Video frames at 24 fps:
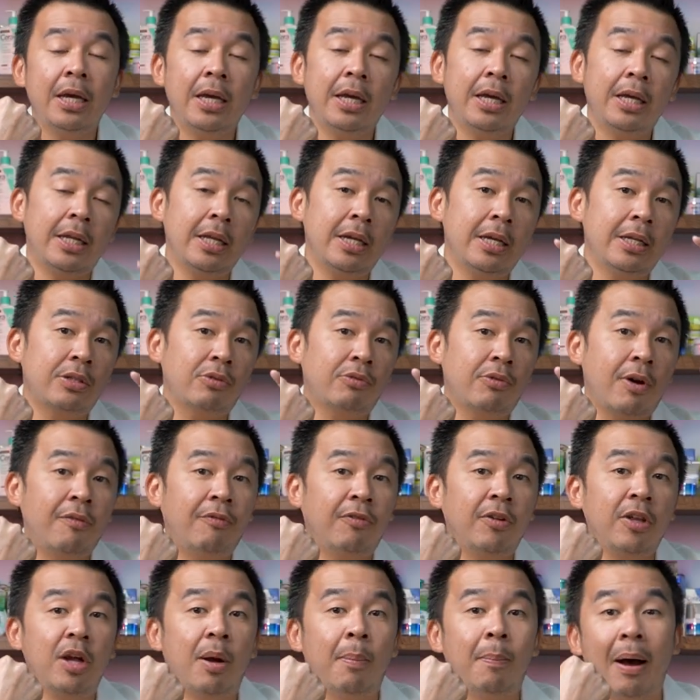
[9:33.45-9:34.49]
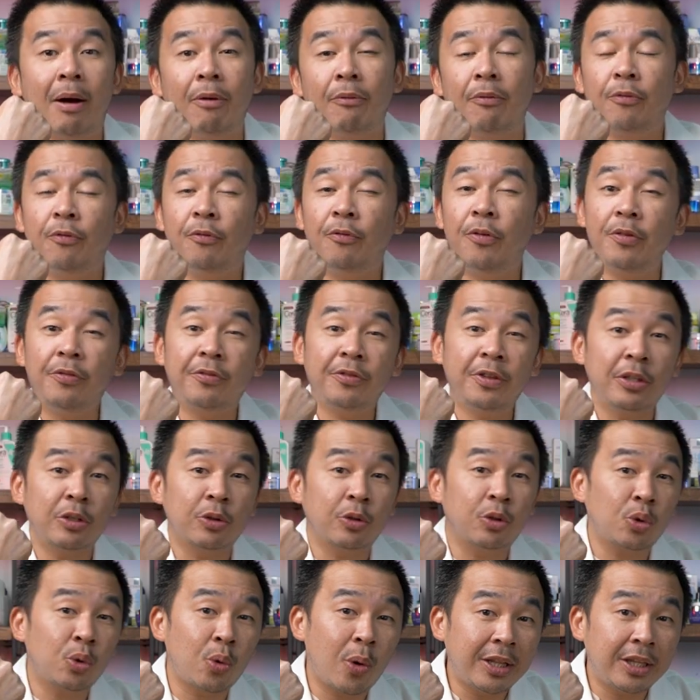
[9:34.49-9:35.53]
It is roughly about fifteen to
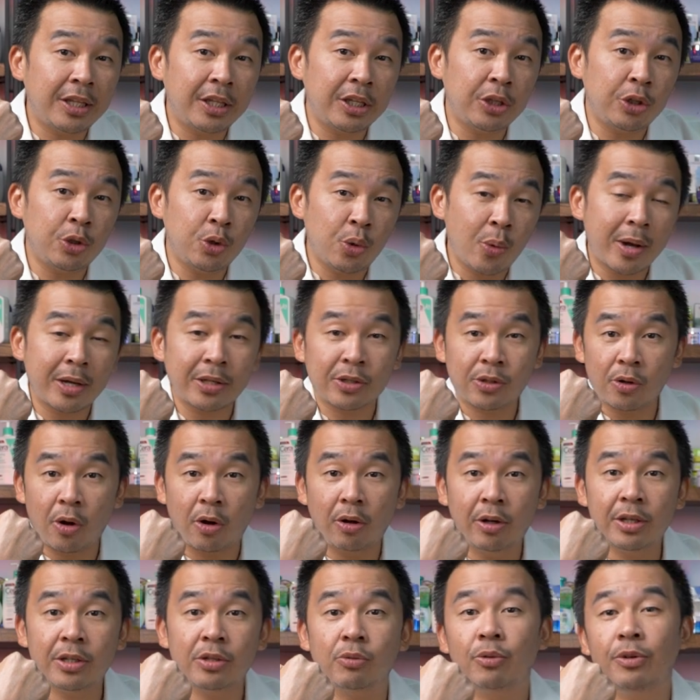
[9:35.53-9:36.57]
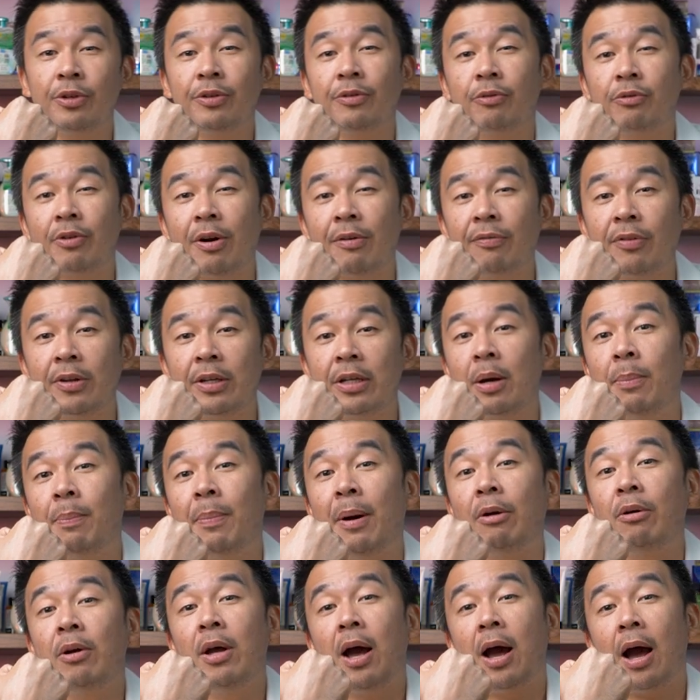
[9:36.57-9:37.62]
twenty US dollars, roughly
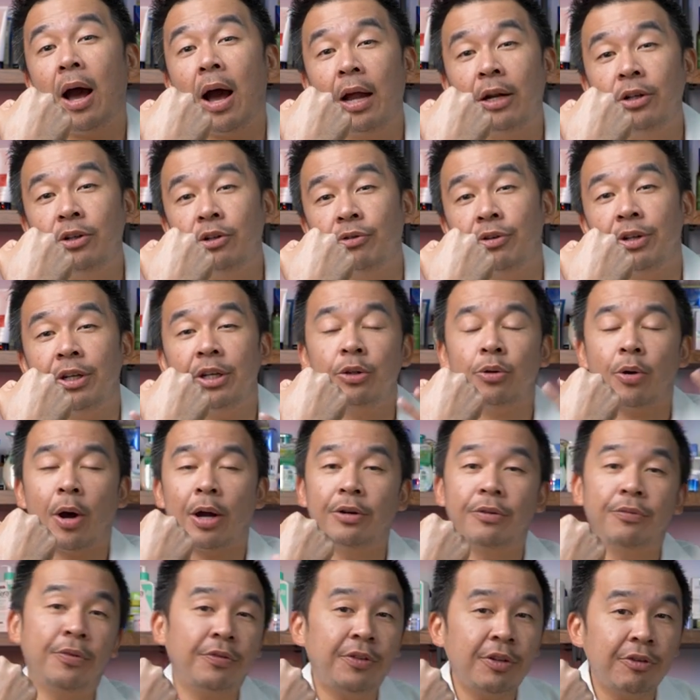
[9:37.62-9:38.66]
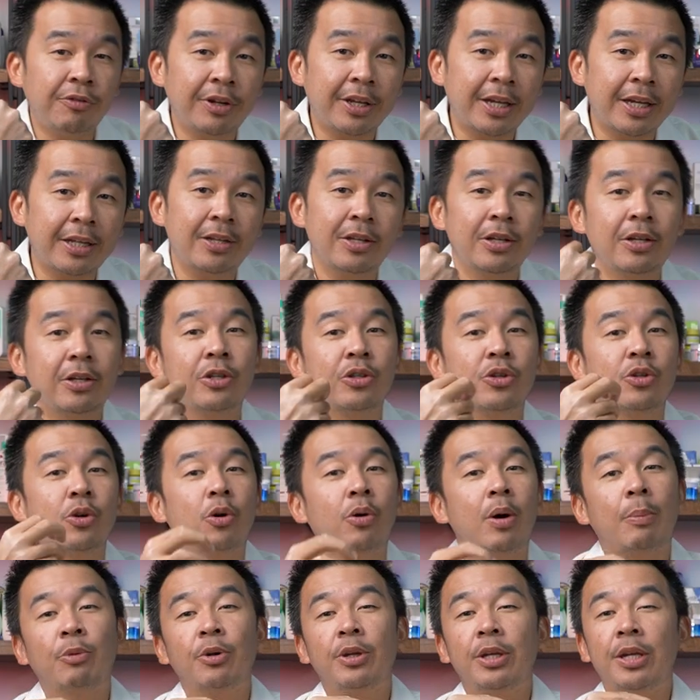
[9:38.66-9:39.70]
about one hundred ringgit to one hundred fifty ringgit. So
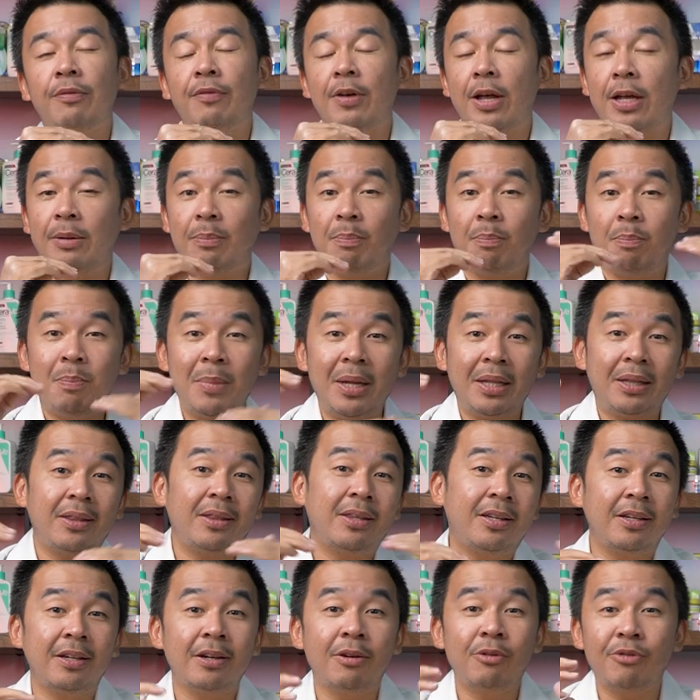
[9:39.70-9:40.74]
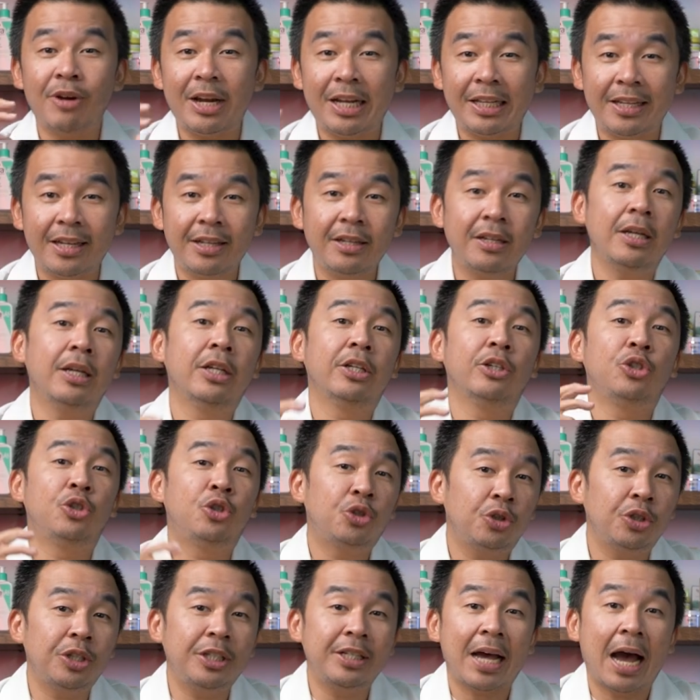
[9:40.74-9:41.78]
I'm gonna give it a mid-tier rating,
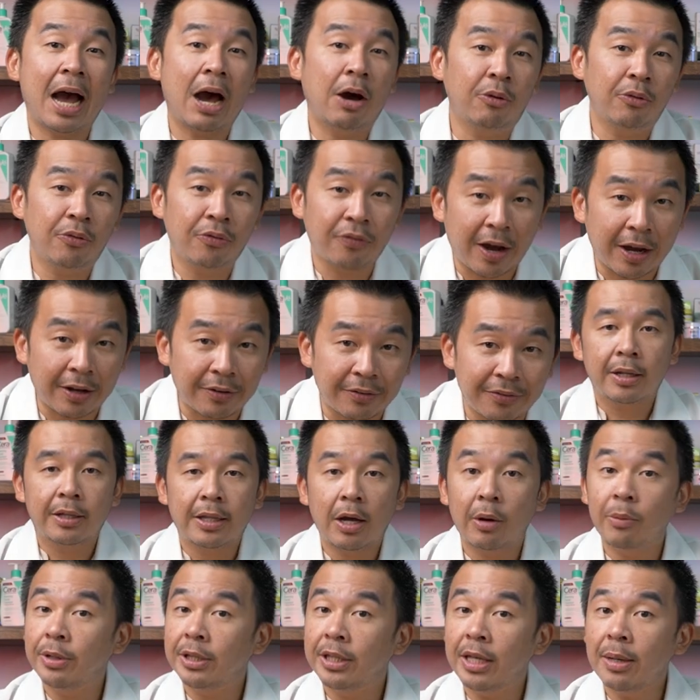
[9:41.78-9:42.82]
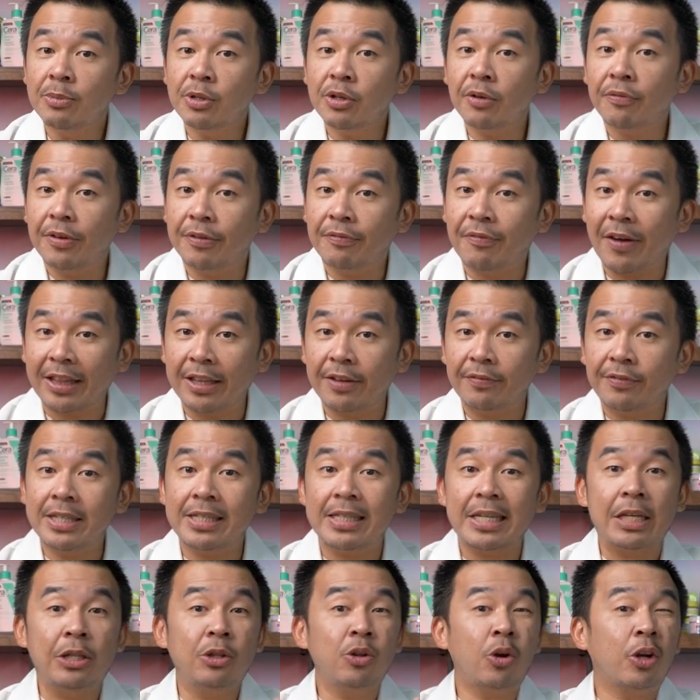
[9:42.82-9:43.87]
three out of five. Now, in terms of effectiveness,
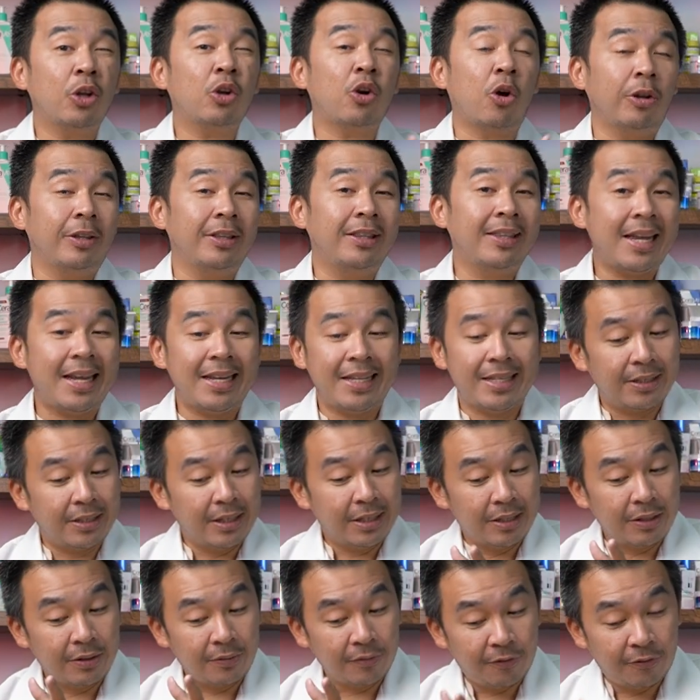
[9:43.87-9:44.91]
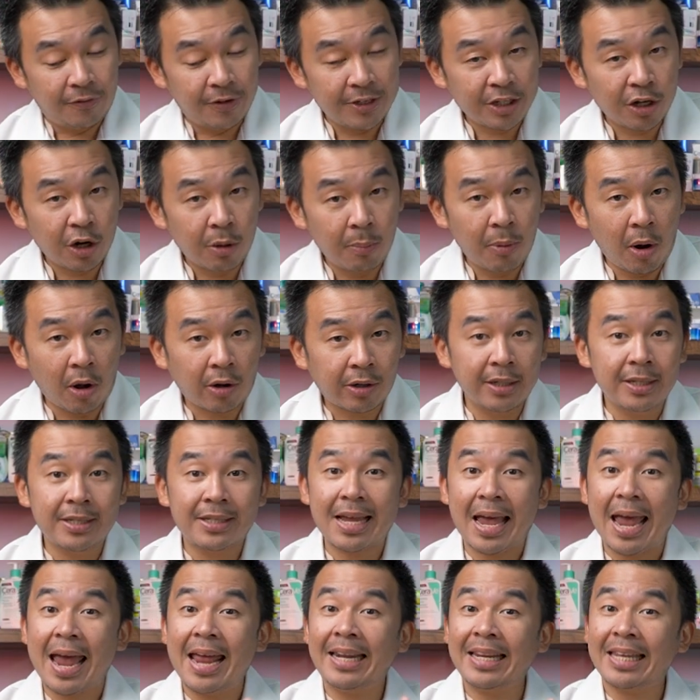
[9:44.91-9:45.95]
it not only contains physical blockers
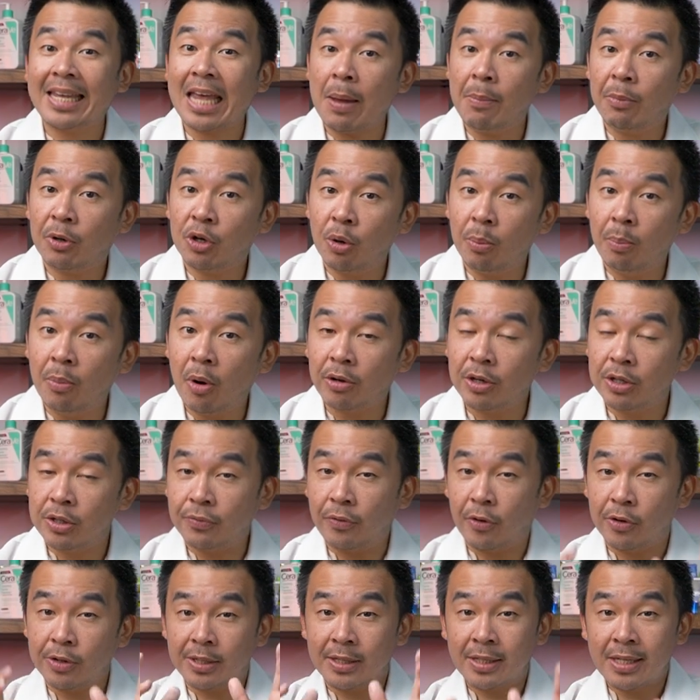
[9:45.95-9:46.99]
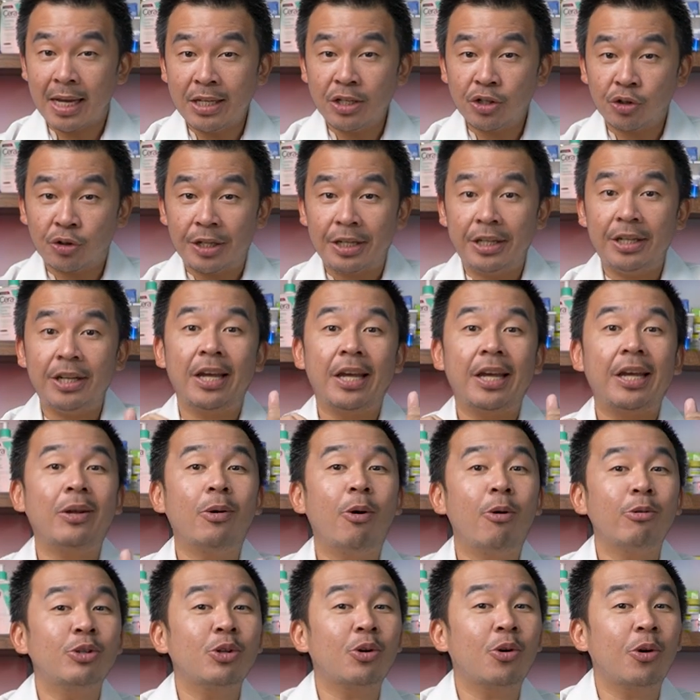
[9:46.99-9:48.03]
and chemical blockers for sunscreen, it
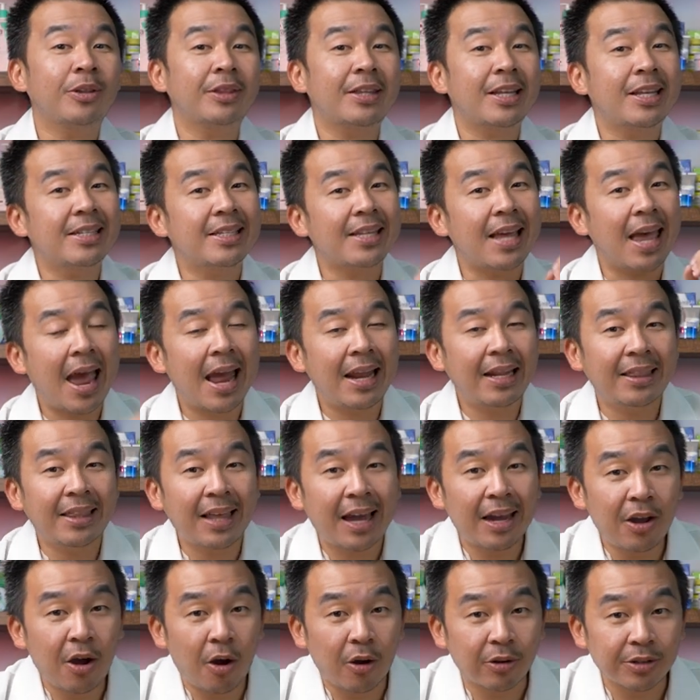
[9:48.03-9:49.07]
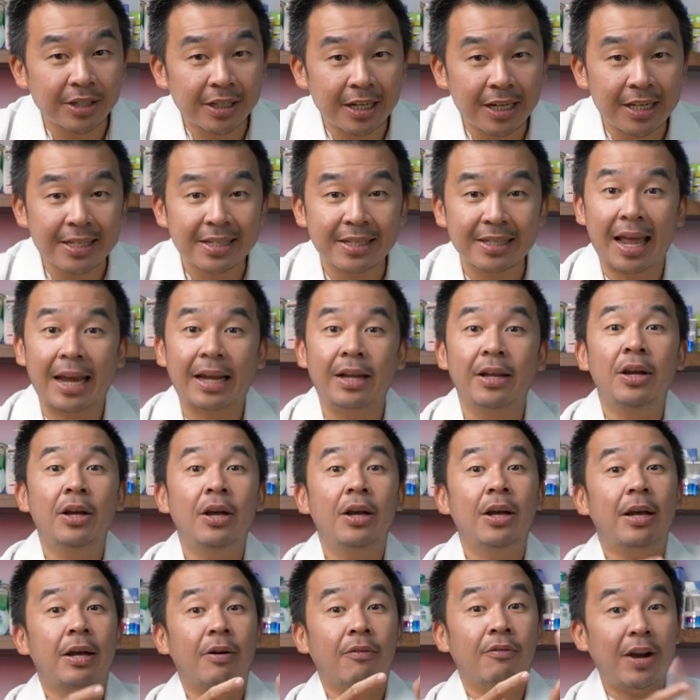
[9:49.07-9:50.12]
also contains antioxidants like
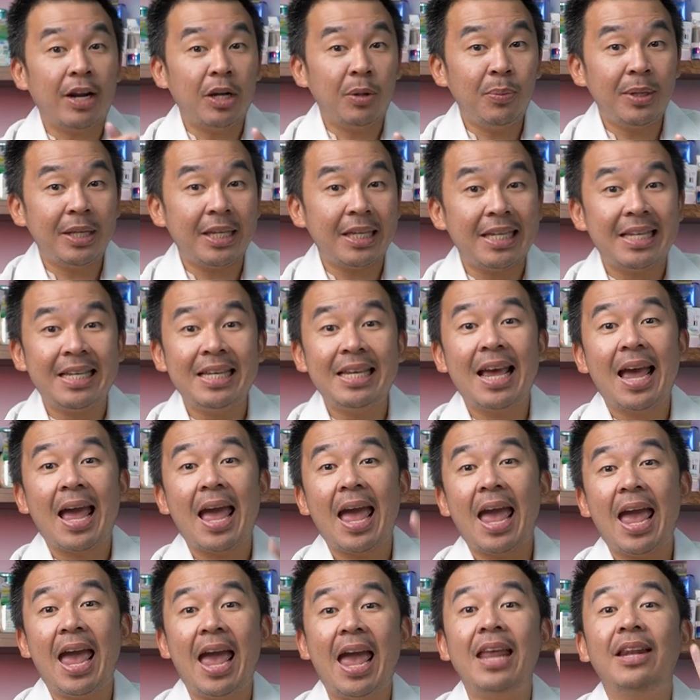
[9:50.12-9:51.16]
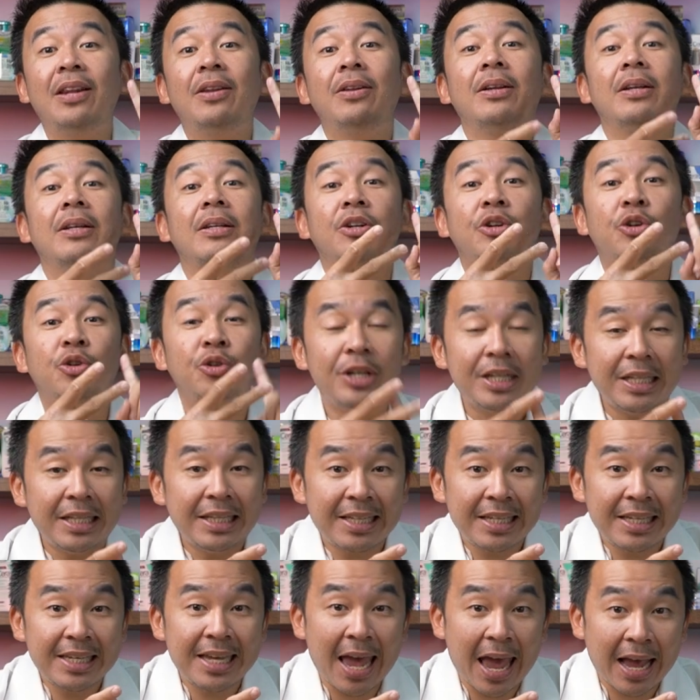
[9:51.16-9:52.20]
vitamin E and green
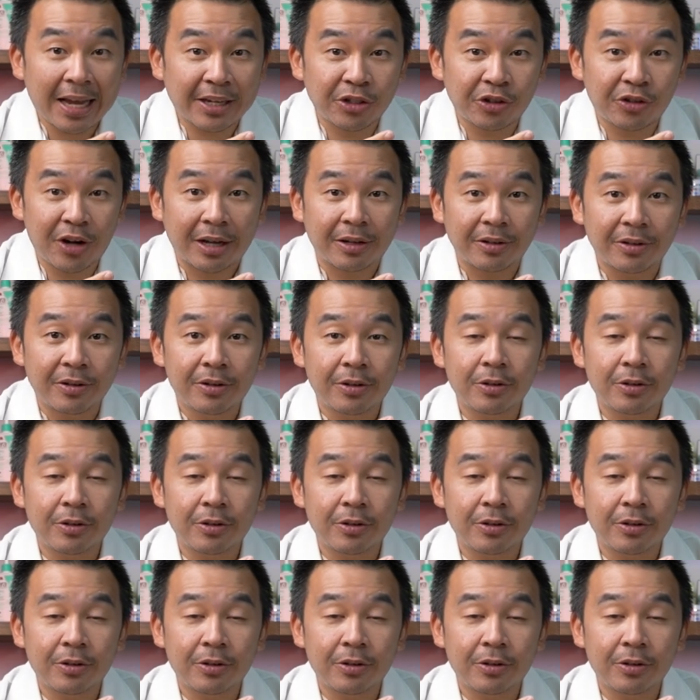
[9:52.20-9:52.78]
tea extract.